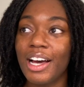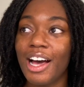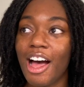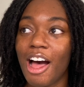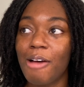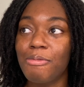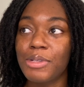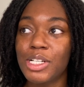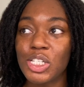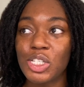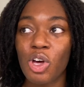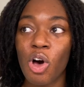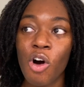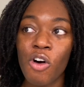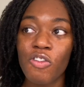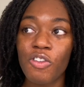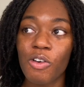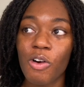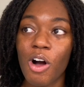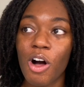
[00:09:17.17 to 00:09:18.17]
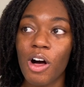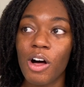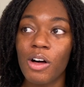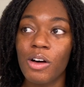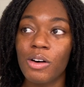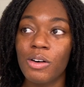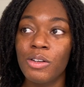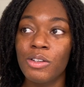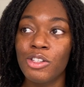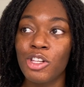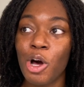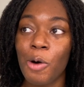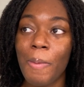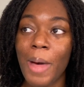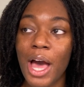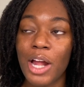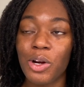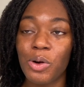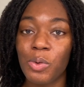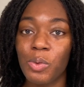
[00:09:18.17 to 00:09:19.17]
I'm just overall, no
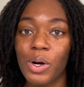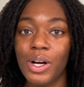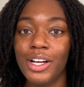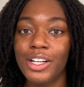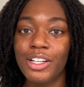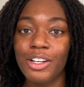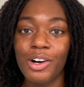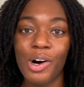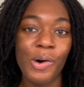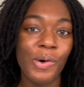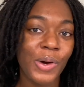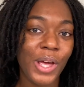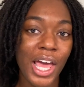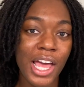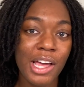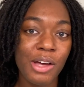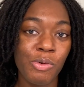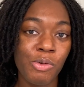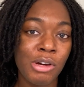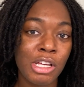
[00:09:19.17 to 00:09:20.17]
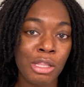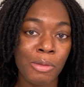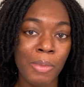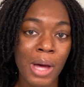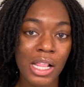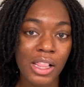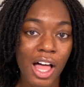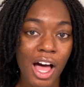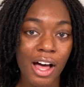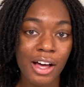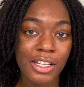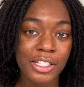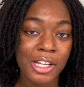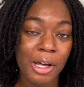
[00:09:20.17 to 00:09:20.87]
matter what, okay with my locks.